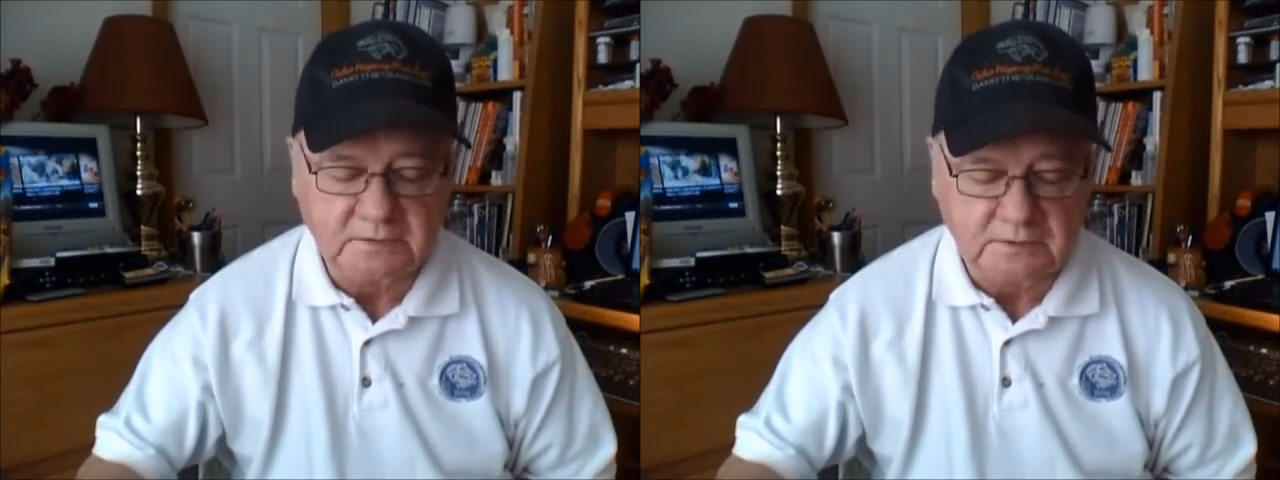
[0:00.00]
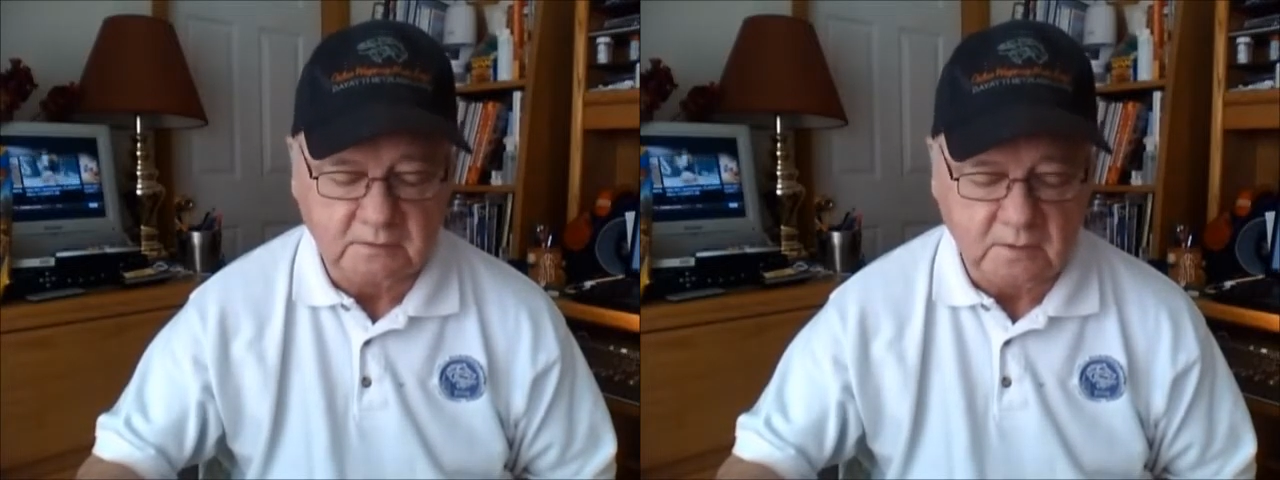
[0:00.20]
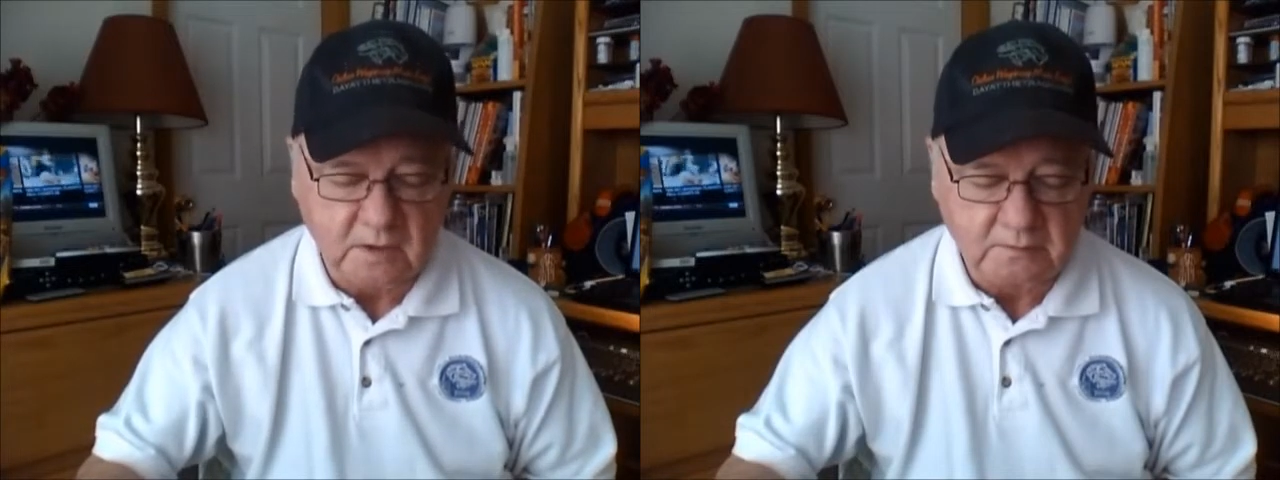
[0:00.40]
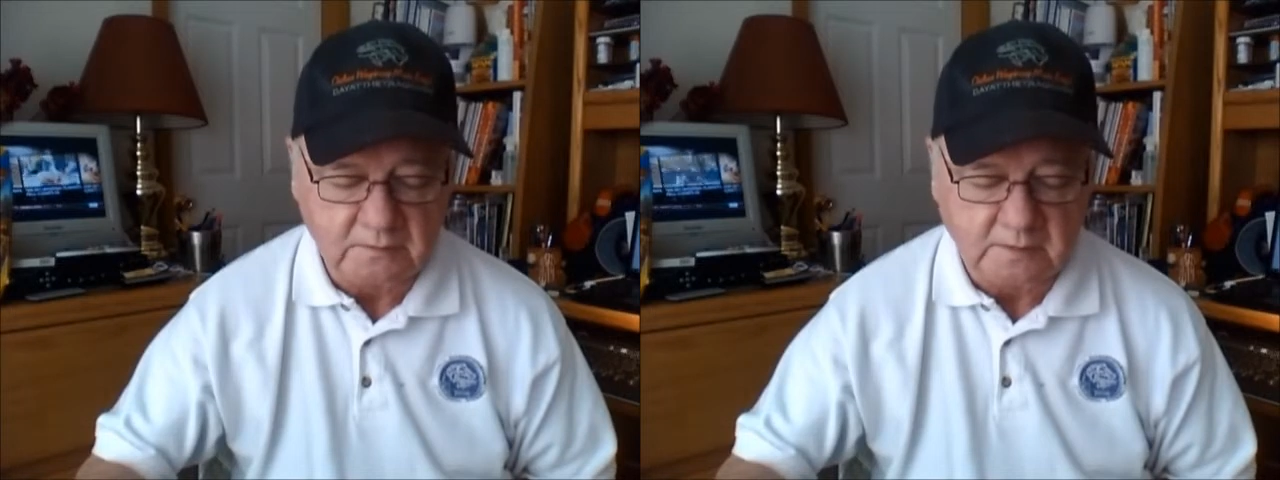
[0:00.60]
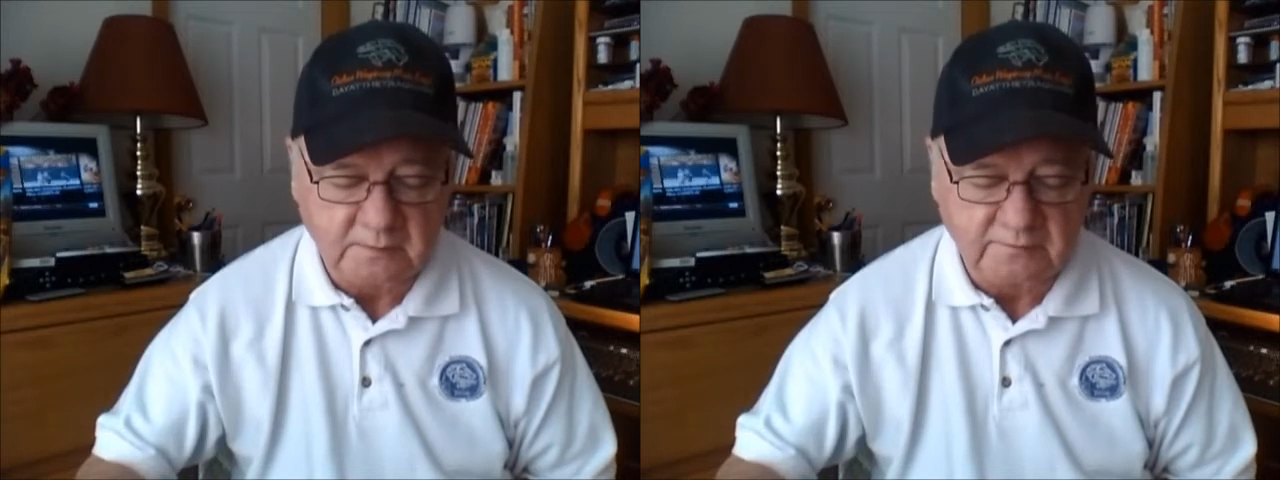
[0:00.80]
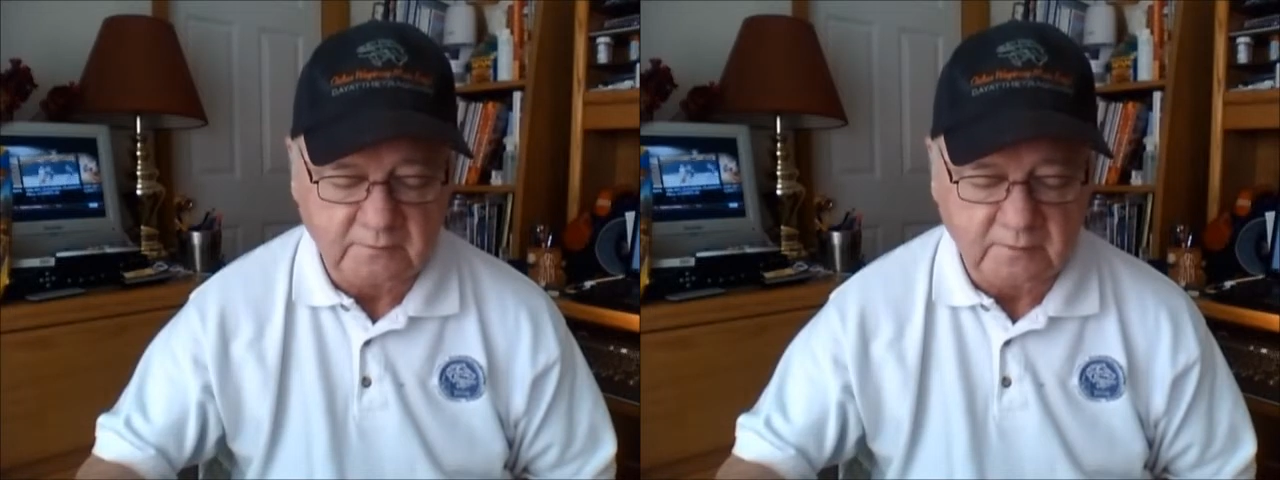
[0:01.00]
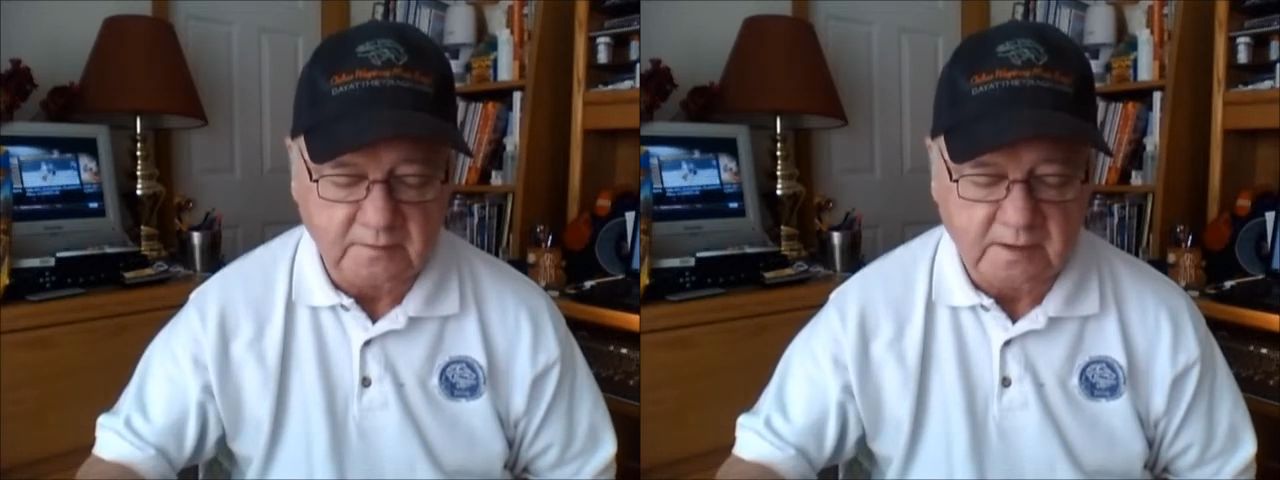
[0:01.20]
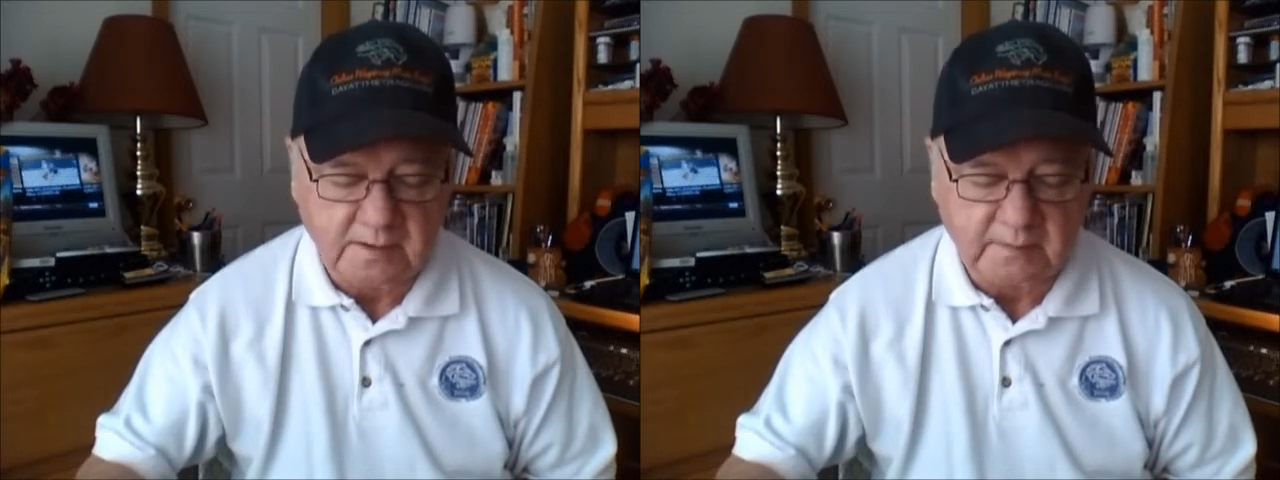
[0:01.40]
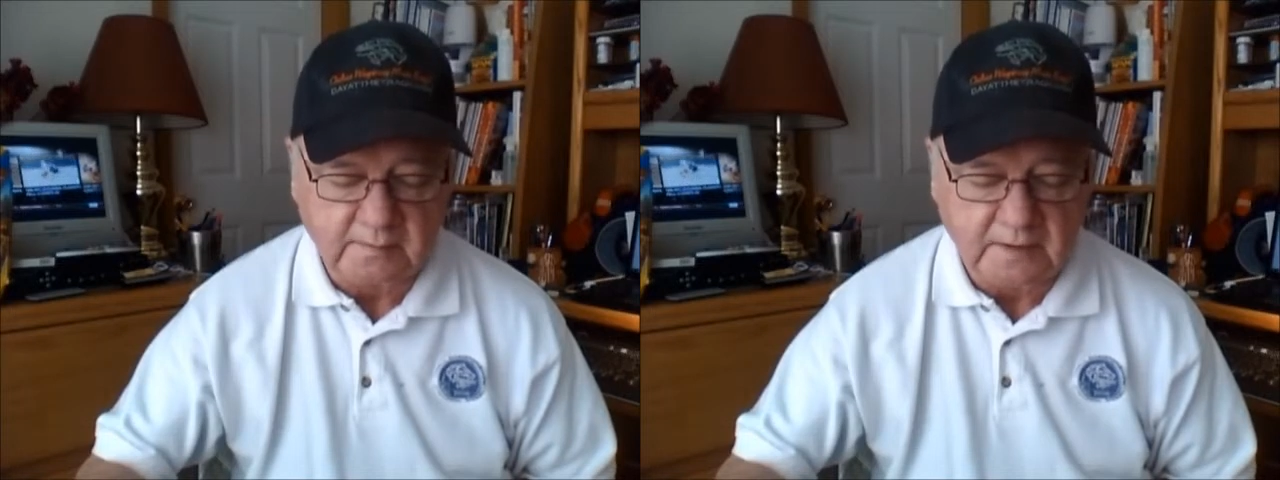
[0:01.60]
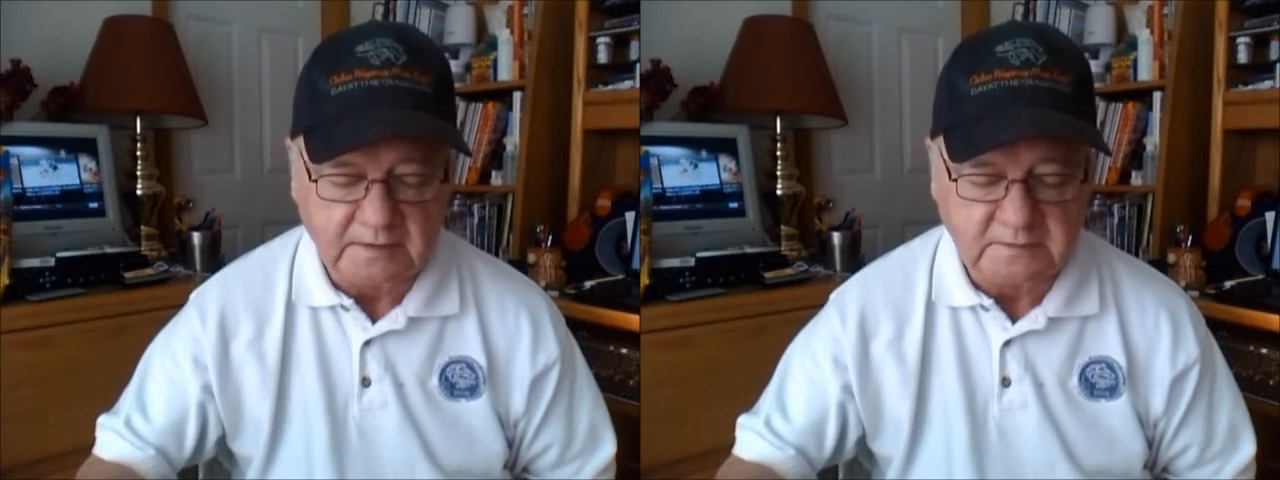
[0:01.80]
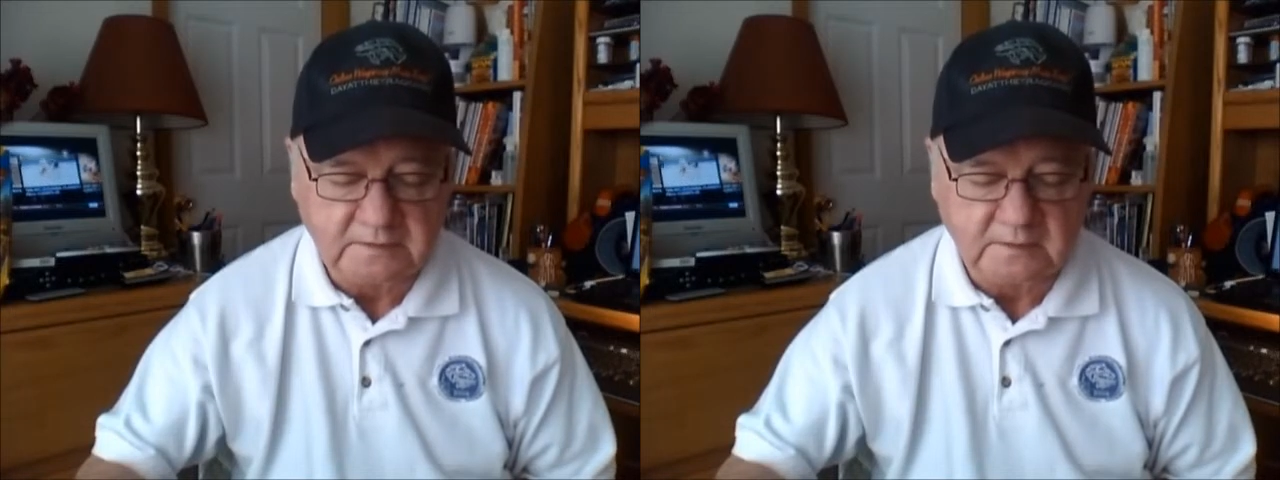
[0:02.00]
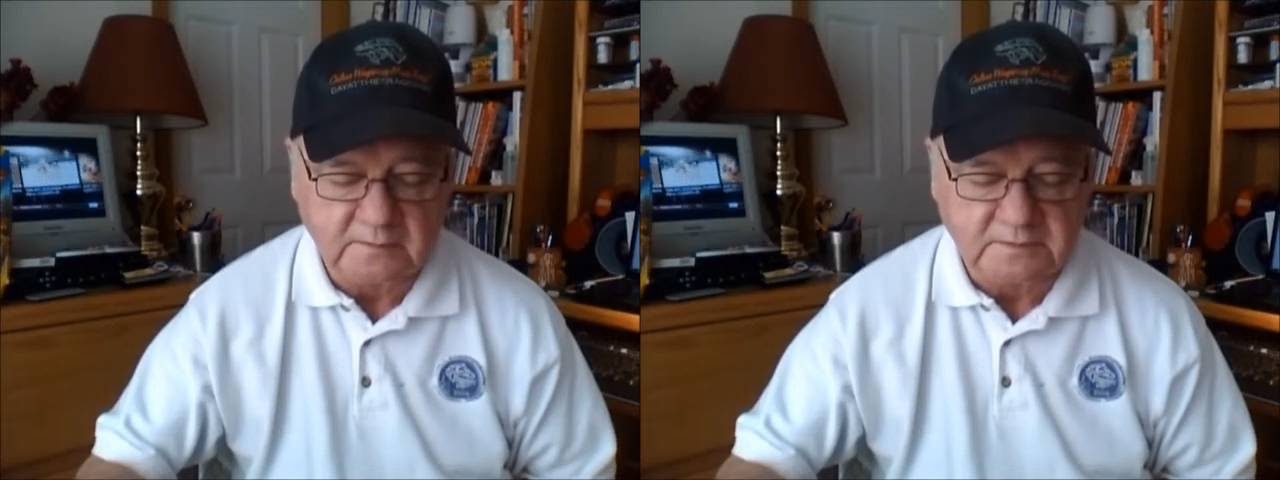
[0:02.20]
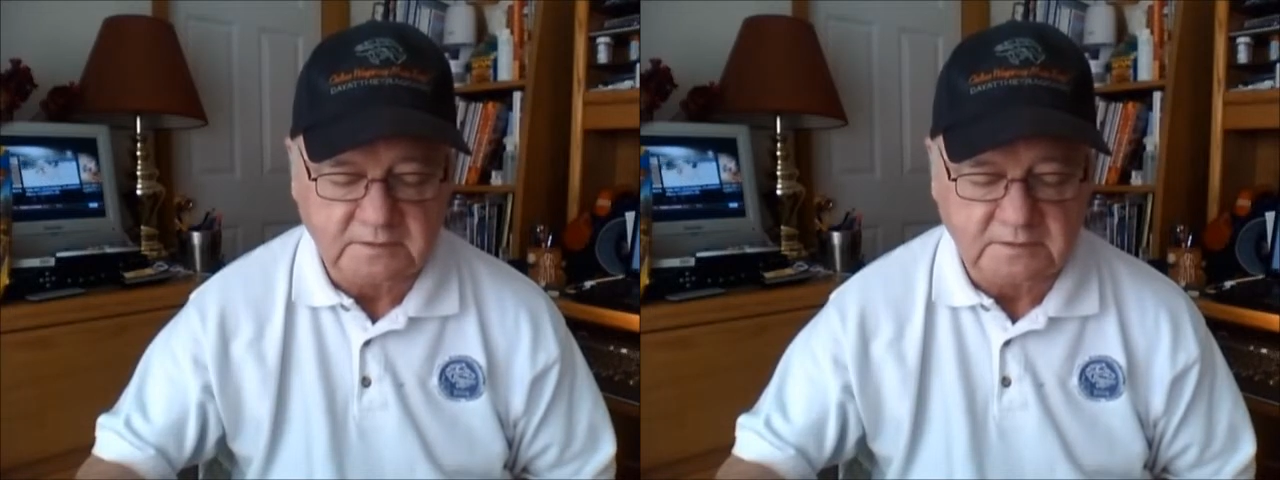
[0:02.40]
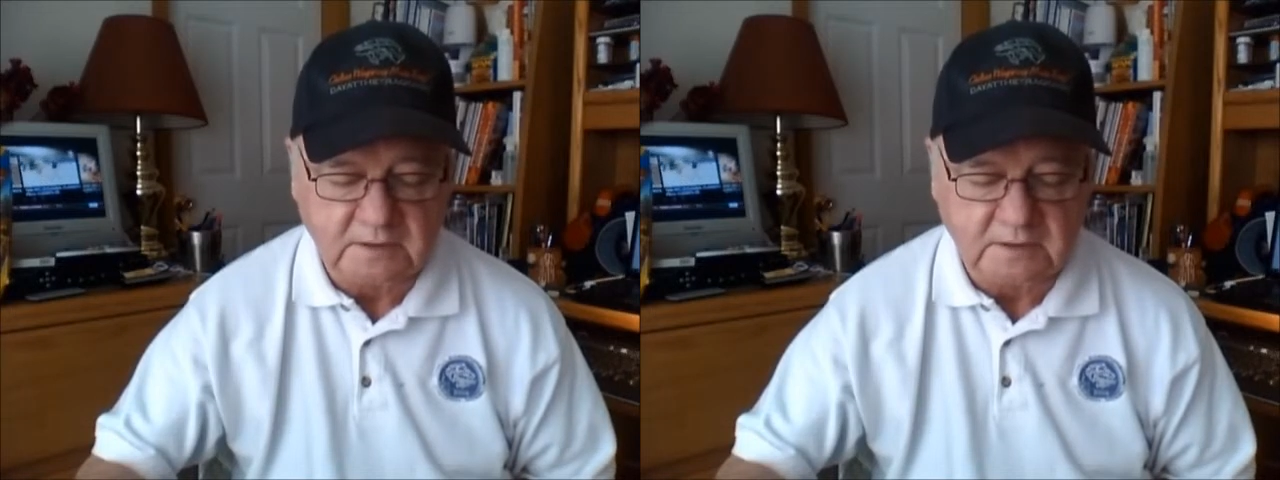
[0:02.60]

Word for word: So along with number four today, I'll be boxing number six,